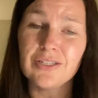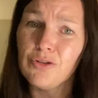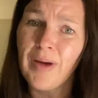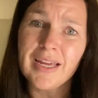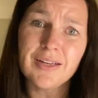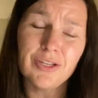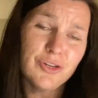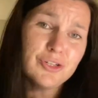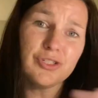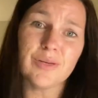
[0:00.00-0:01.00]
you
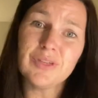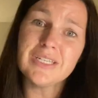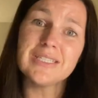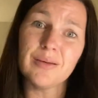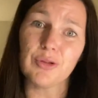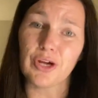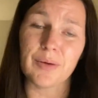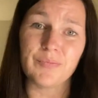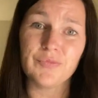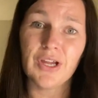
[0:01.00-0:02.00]
could do something similar.